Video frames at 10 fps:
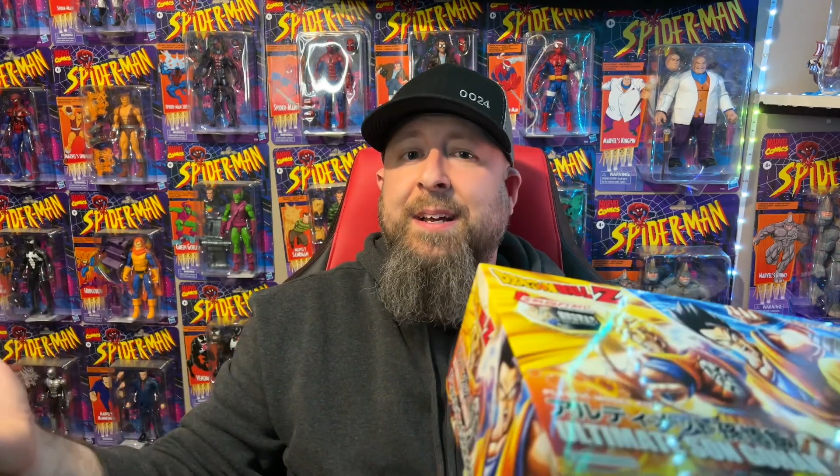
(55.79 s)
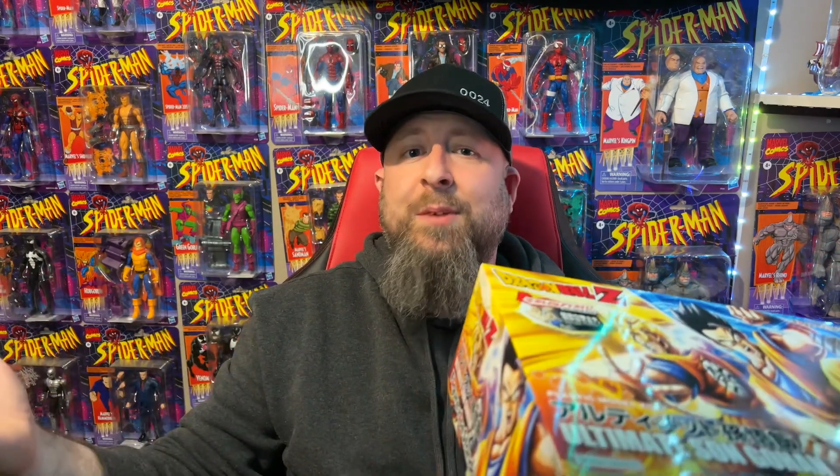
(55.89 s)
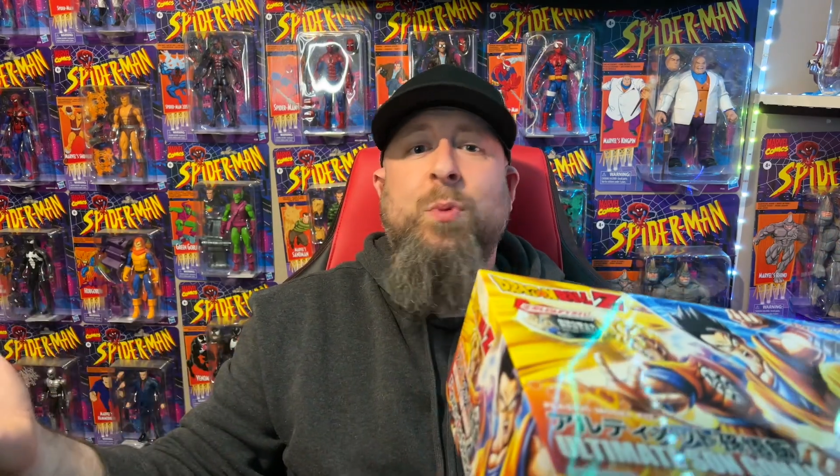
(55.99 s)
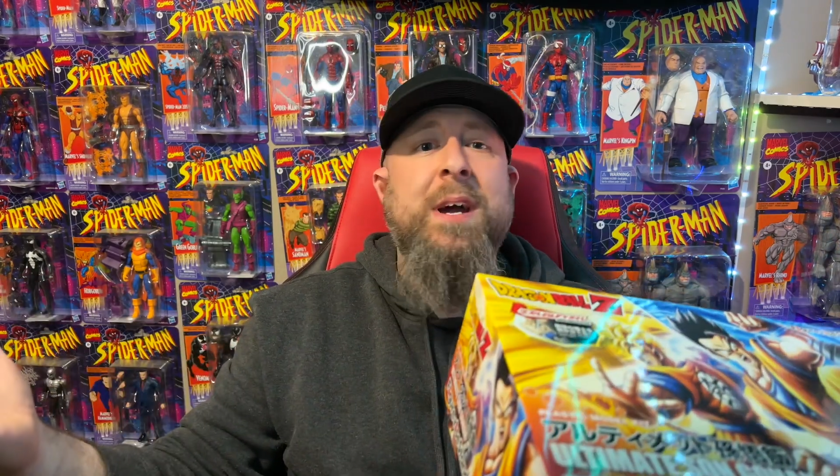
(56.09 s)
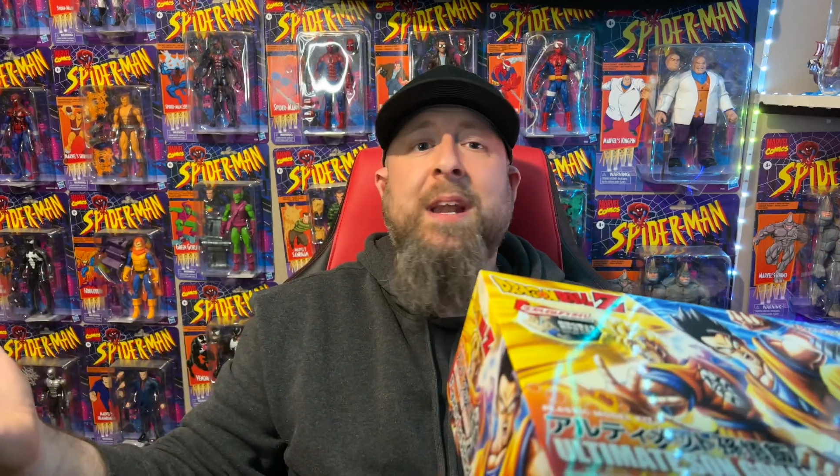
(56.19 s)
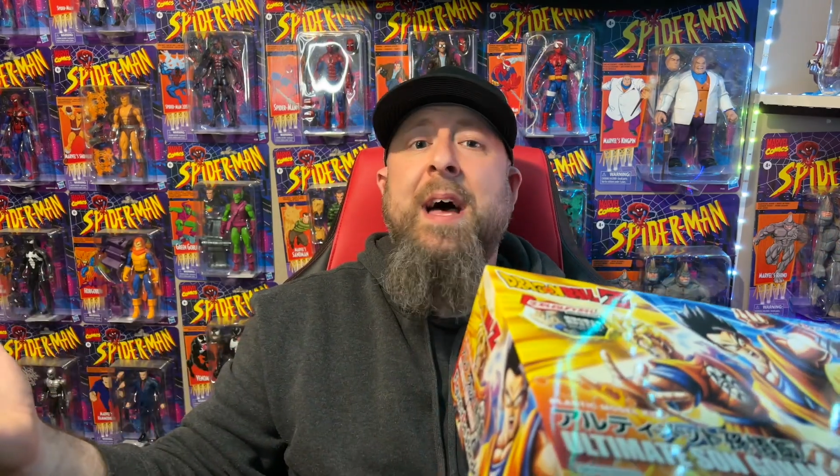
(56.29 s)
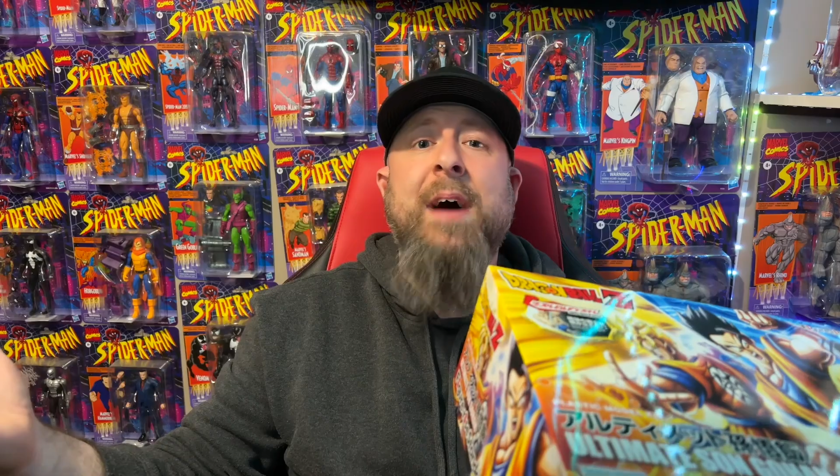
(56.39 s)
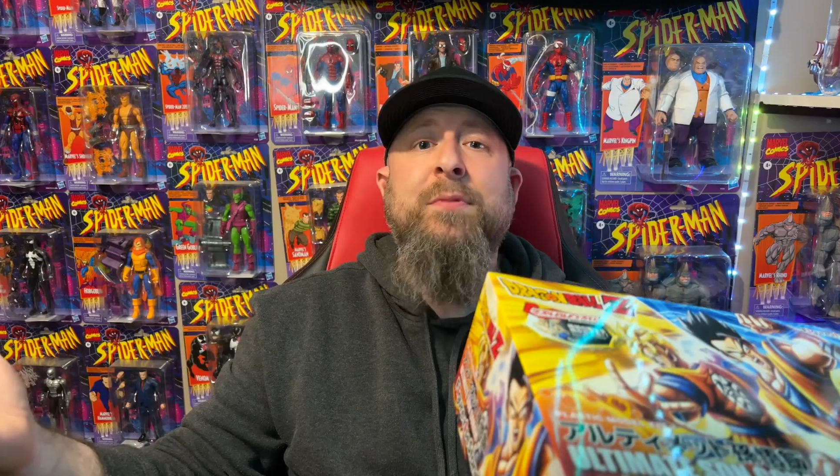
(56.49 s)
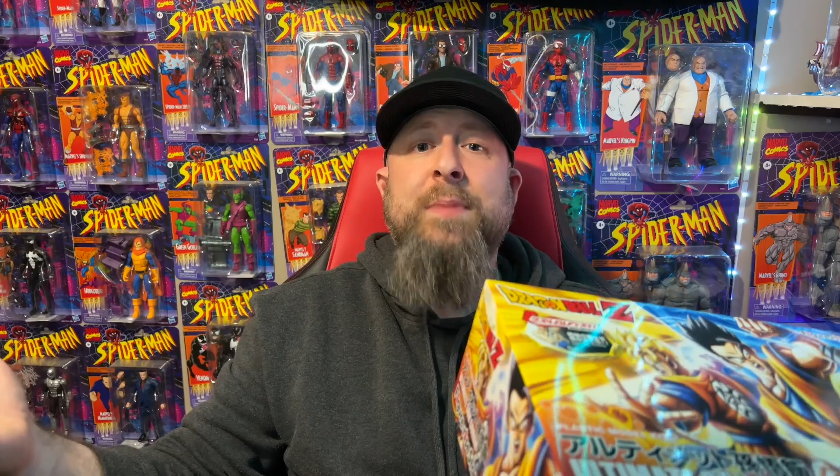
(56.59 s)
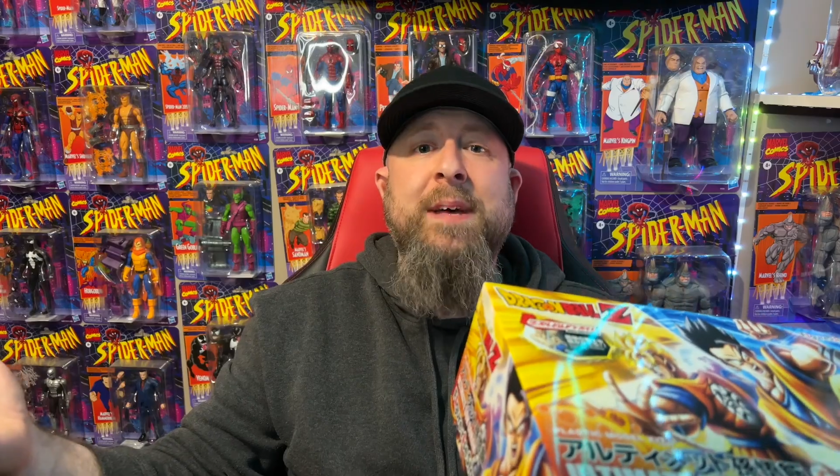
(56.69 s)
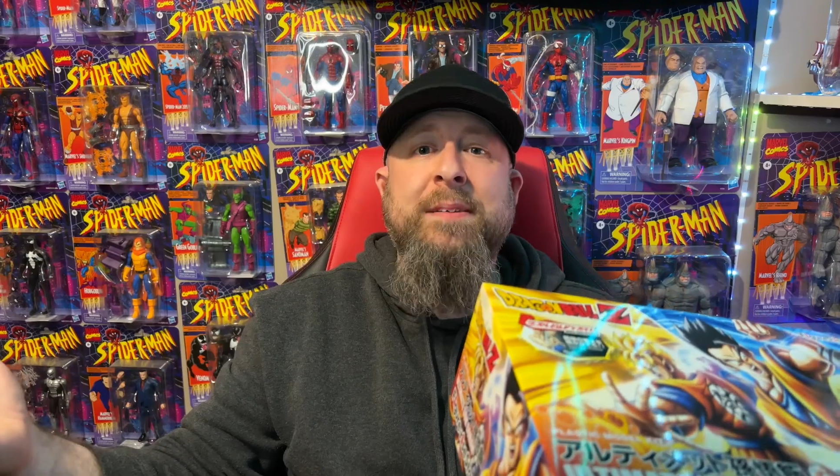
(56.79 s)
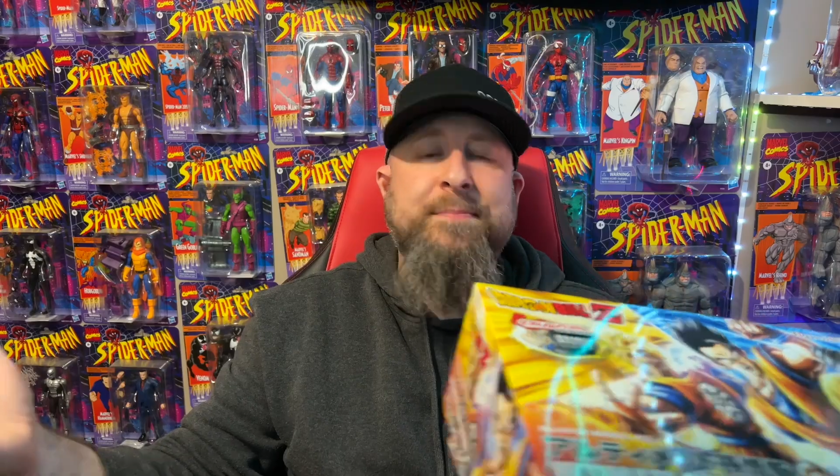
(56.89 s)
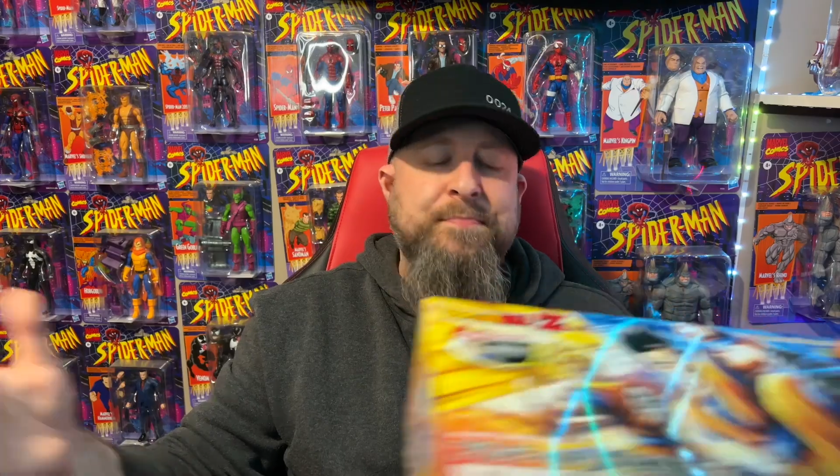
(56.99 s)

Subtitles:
we gotta have it, man.